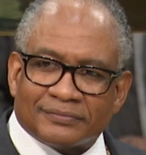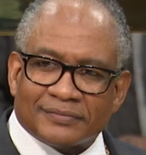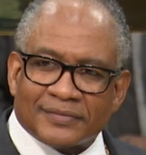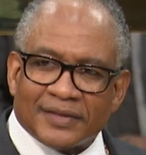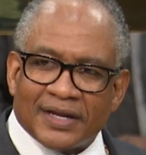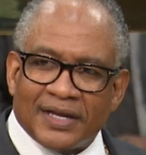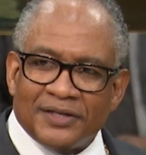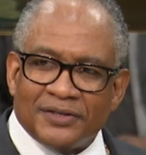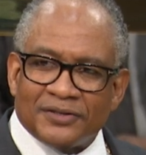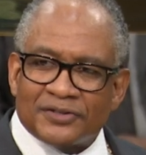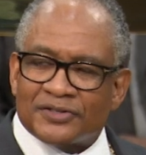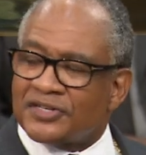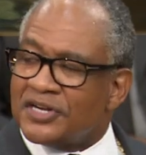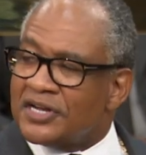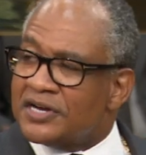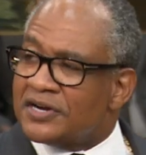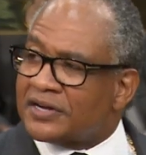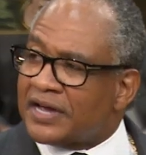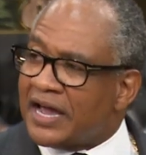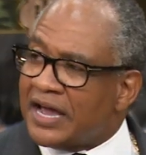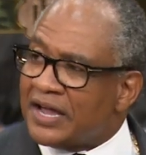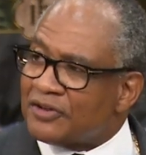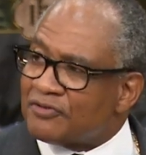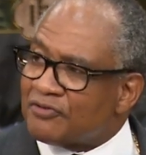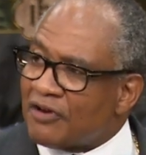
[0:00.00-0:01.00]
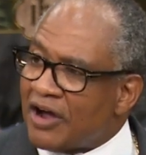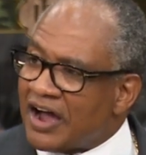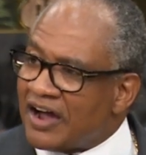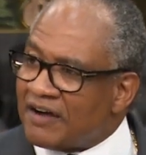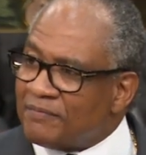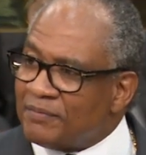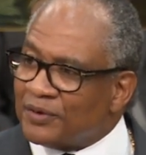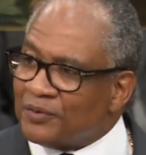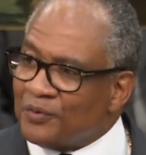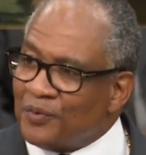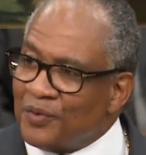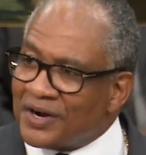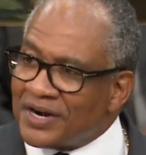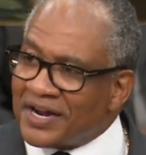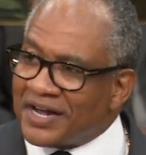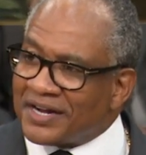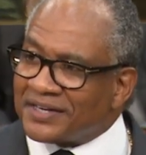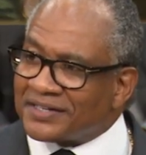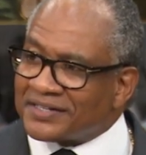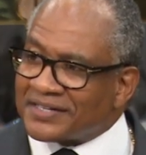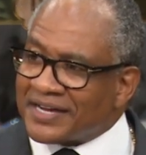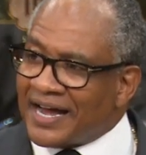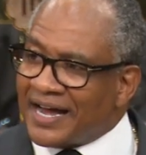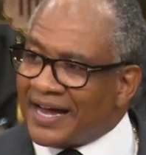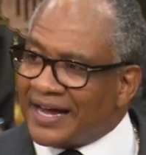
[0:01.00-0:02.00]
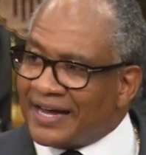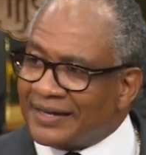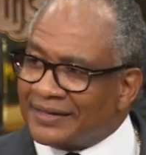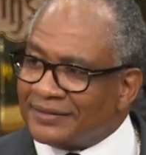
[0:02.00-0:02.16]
And you still can't drive but one at a time.